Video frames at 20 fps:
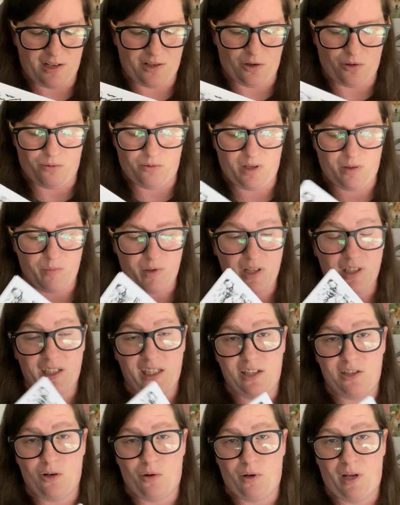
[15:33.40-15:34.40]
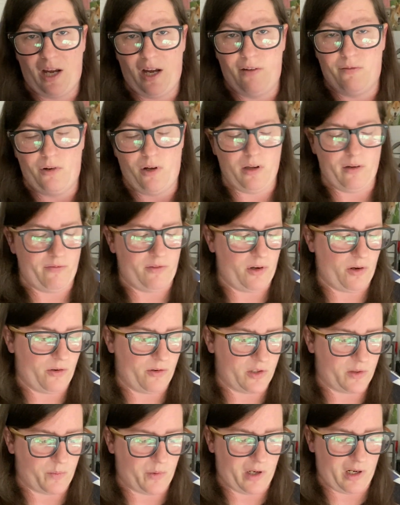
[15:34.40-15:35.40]
admittedly don't have all of
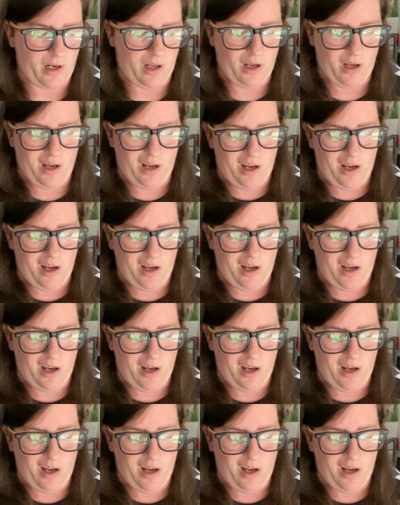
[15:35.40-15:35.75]
those, but